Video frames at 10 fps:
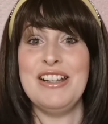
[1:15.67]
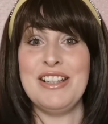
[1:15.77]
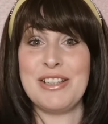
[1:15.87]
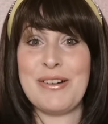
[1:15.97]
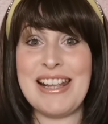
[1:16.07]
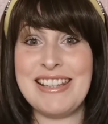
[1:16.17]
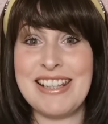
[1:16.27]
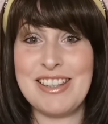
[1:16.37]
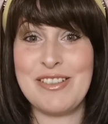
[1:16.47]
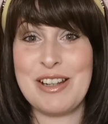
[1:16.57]

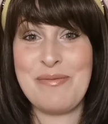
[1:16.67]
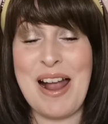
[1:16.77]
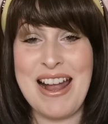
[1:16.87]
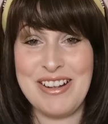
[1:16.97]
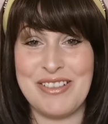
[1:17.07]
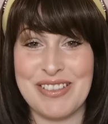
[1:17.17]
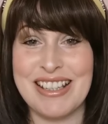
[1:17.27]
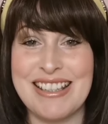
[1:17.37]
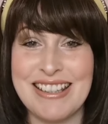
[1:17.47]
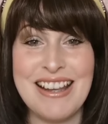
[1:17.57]

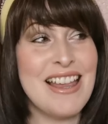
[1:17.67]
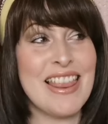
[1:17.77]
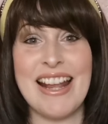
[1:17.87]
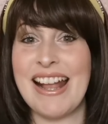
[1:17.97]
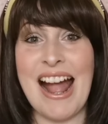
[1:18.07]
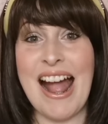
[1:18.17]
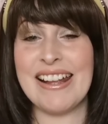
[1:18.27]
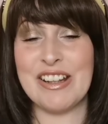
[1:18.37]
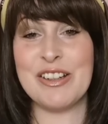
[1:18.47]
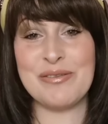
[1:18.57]
£23! Like, I
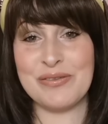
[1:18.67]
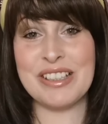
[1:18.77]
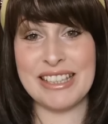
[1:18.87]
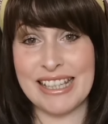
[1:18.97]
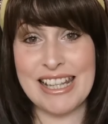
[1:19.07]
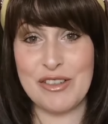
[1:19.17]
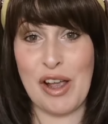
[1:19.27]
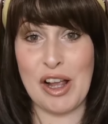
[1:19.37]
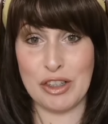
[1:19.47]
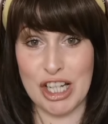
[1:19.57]
couldn't believe
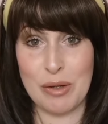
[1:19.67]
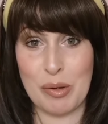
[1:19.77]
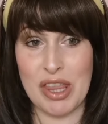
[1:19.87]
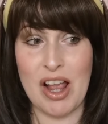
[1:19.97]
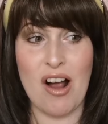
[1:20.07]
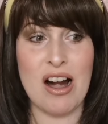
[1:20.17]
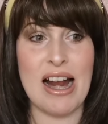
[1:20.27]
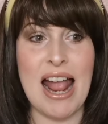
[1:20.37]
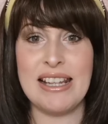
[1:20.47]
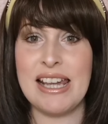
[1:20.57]
how cheap they are
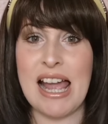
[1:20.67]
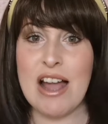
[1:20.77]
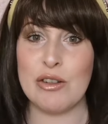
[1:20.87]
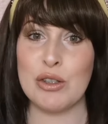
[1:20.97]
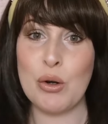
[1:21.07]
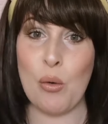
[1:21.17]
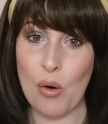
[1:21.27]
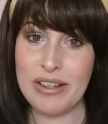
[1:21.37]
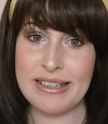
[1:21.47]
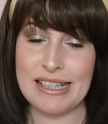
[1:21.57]
and yet how good
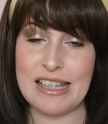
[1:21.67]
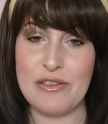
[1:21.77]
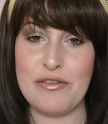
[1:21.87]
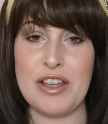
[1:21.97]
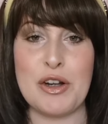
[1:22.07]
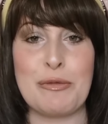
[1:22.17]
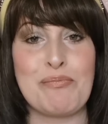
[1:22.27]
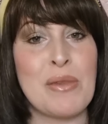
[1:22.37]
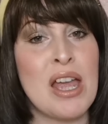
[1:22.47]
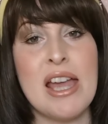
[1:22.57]
quality they feel.
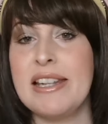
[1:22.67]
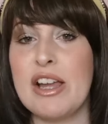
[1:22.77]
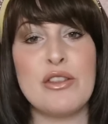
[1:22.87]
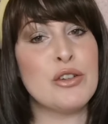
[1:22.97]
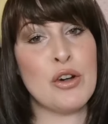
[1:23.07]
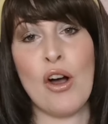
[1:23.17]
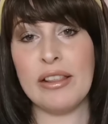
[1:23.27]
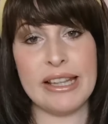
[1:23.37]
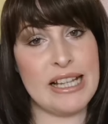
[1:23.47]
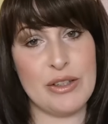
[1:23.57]
Now, they're not
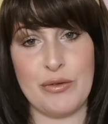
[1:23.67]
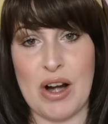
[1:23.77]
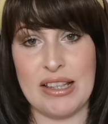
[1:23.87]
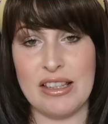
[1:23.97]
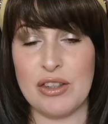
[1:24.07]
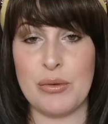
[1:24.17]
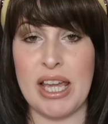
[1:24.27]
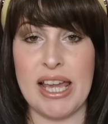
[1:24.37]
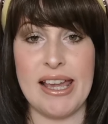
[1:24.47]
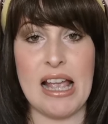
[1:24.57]
lace fronts,
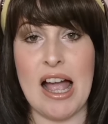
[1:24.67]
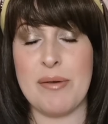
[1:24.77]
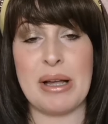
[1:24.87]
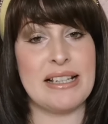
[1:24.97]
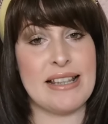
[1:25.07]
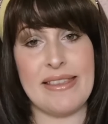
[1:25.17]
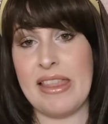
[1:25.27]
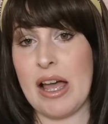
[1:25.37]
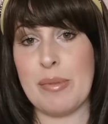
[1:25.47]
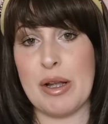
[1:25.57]
okay? I said
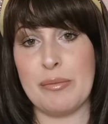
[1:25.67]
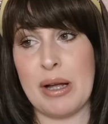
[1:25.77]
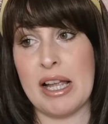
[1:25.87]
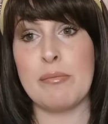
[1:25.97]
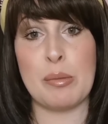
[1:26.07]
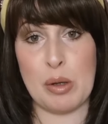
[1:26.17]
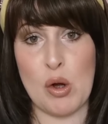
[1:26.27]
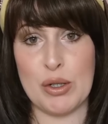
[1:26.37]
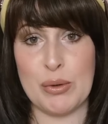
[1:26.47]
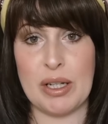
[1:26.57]
that about my
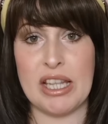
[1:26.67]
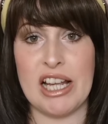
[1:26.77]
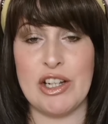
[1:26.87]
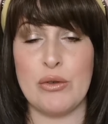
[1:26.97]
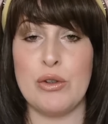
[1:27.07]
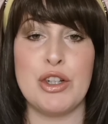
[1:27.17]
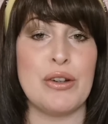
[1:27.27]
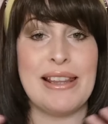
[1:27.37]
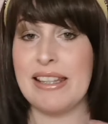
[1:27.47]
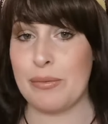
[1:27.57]
blonde one that I showed you,
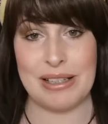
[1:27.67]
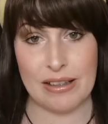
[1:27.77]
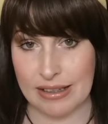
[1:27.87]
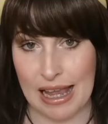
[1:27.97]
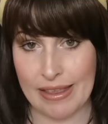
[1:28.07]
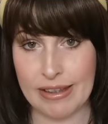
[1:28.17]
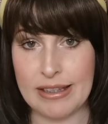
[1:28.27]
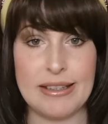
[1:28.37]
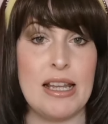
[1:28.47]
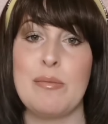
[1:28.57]
and this one's exactly the
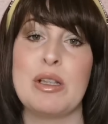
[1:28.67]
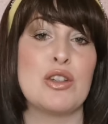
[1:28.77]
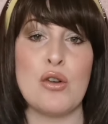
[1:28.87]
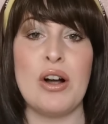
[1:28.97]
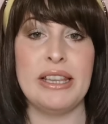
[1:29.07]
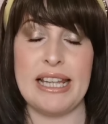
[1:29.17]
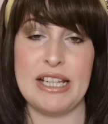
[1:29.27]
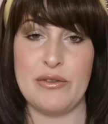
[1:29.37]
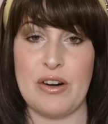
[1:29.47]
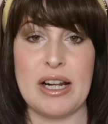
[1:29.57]
same. It's not a
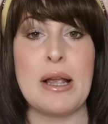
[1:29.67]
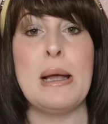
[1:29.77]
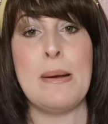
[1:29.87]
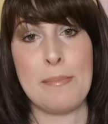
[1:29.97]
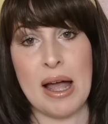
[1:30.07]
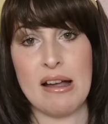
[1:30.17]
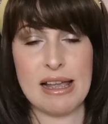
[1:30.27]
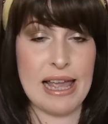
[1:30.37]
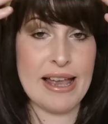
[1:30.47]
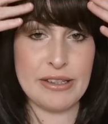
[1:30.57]
lace front, but
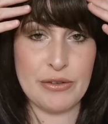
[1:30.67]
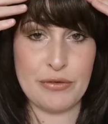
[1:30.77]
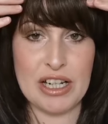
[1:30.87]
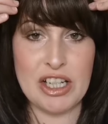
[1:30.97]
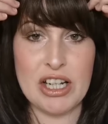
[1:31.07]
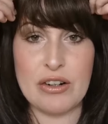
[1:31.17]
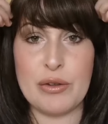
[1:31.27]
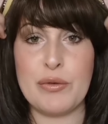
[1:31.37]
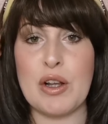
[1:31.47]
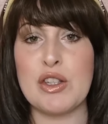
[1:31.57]
it has the fringe here at the
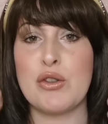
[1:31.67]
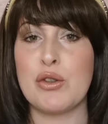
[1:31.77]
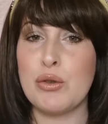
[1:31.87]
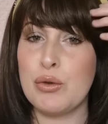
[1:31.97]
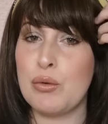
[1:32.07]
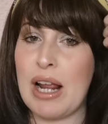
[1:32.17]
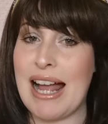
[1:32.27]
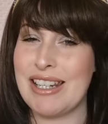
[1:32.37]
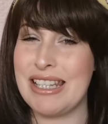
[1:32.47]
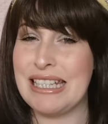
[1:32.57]
front, so you don't
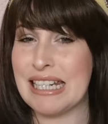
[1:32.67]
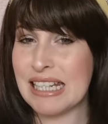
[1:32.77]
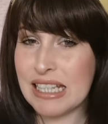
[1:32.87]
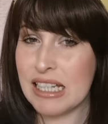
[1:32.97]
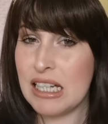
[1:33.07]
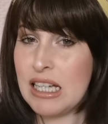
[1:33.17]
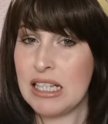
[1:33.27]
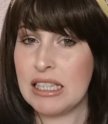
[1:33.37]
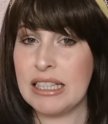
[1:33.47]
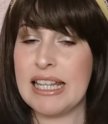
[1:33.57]
actually need
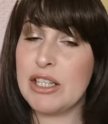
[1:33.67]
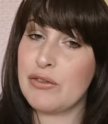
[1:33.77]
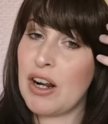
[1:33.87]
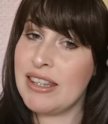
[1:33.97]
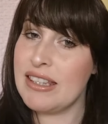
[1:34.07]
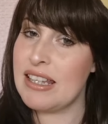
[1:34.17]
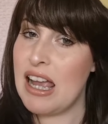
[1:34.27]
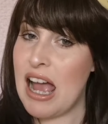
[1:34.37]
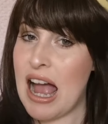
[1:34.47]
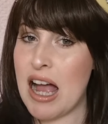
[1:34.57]
the lace front.
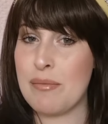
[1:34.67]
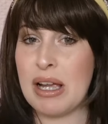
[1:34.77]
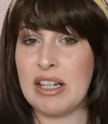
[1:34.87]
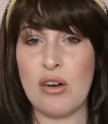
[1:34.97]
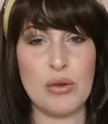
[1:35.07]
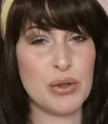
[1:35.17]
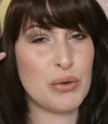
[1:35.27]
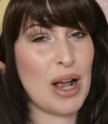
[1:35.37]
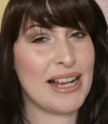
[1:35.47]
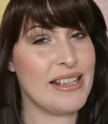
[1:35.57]
And
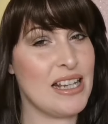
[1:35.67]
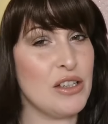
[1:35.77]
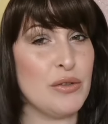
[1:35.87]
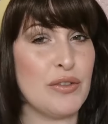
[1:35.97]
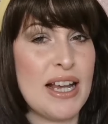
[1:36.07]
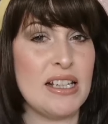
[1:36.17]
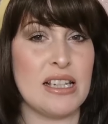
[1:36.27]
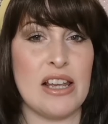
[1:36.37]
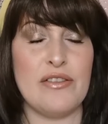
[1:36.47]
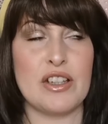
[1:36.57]
also, I tend to find
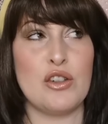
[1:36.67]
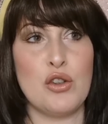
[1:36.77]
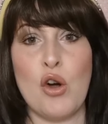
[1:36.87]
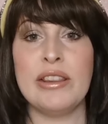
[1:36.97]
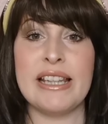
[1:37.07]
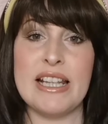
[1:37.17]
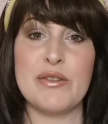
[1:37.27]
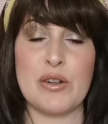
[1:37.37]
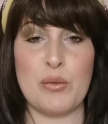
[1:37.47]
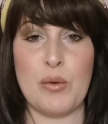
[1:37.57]
if it's a non-lace
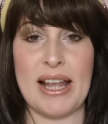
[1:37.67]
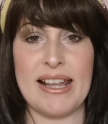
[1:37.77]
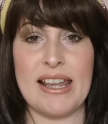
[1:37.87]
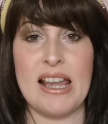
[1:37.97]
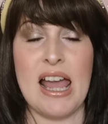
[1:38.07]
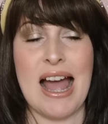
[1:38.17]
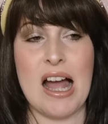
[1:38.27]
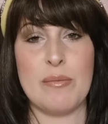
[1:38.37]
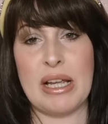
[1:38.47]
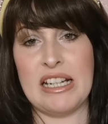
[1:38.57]
front wig
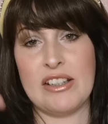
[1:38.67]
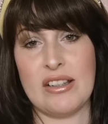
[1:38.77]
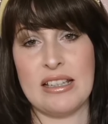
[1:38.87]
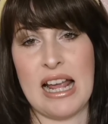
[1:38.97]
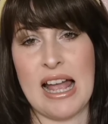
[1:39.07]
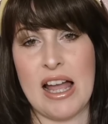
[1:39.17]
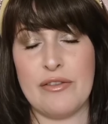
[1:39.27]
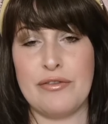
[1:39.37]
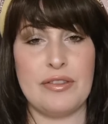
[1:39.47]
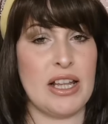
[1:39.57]
and it doesn't
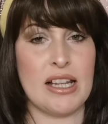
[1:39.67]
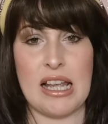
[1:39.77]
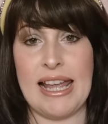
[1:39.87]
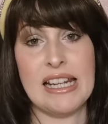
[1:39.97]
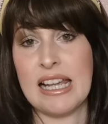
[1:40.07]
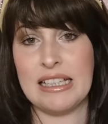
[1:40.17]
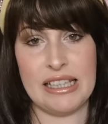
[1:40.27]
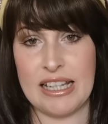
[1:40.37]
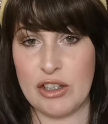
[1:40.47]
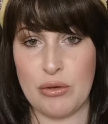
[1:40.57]
have like any kind of
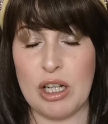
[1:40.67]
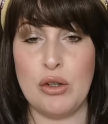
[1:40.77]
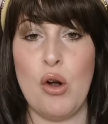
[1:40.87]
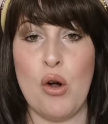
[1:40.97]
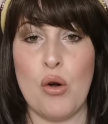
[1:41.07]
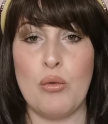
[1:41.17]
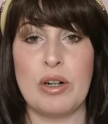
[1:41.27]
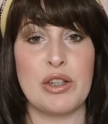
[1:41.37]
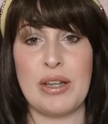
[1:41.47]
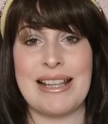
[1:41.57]
lace to it at all, where
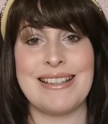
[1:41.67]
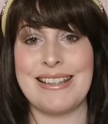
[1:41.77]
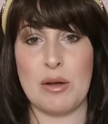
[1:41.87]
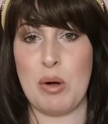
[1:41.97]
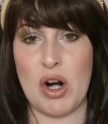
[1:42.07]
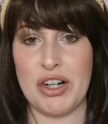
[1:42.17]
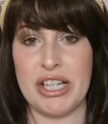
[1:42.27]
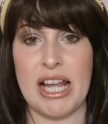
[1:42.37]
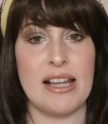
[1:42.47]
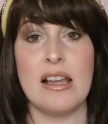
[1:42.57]
you can't see a
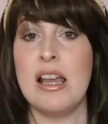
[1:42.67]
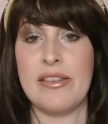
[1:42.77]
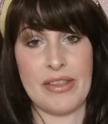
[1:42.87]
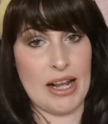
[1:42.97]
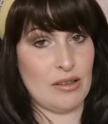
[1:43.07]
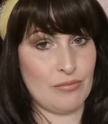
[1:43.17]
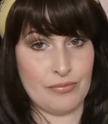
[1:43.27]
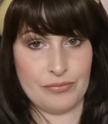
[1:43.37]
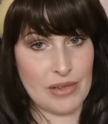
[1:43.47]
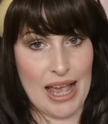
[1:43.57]
parting, then
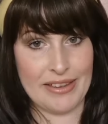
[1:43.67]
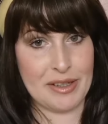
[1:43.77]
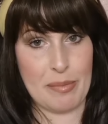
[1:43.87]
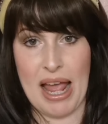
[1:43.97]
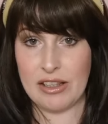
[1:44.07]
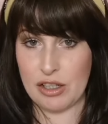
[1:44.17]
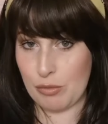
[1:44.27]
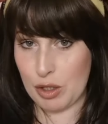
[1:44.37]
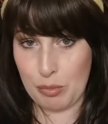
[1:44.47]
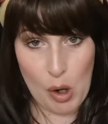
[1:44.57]
Alice band,
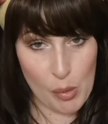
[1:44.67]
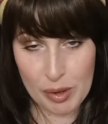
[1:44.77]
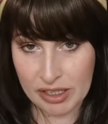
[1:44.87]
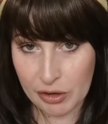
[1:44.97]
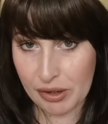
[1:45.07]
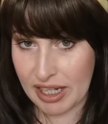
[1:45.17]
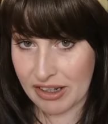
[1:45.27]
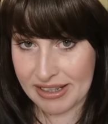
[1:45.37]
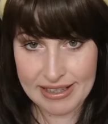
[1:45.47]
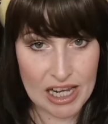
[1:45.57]
just pop on a little hair
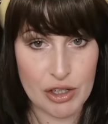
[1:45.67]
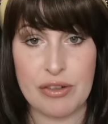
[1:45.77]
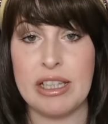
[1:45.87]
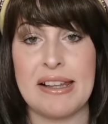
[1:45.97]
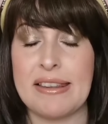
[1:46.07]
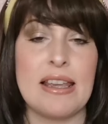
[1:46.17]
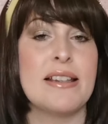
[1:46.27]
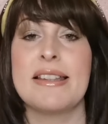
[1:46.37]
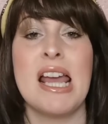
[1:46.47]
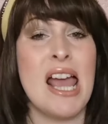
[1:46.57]
accessory like
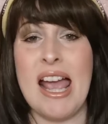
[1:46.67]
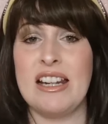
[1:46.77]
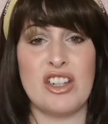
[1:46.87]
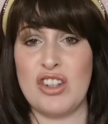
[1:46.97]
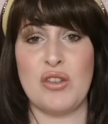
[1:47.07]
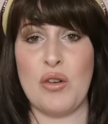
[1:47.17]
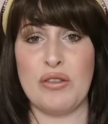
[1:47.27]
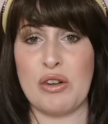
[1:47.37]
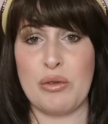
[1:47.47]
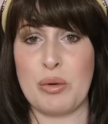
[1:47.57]
this and it just solves
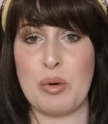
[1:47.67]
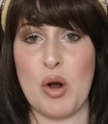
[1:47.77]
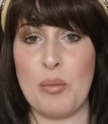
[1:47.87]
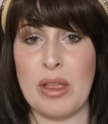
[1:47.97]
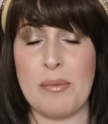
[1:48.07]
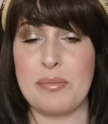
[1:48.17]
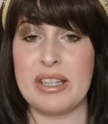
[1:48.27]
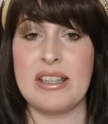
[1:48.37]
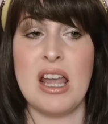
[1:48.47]
all your problems.